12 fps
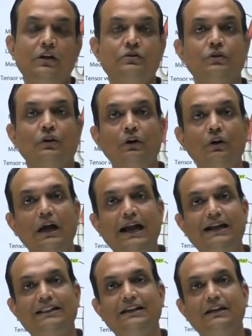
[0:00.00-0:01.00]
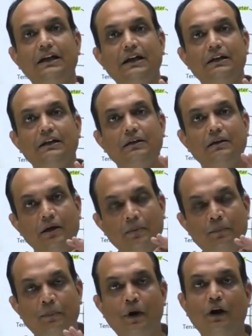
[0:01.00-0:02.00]
So at the
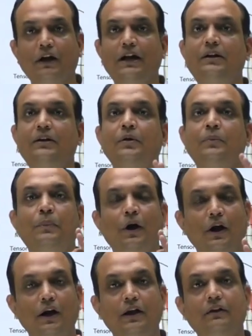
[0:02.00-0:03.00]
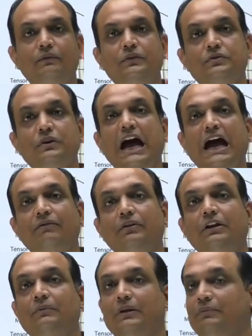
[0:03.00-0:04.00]
important point which you have
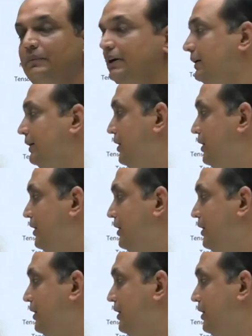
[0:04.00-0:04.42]
to remember,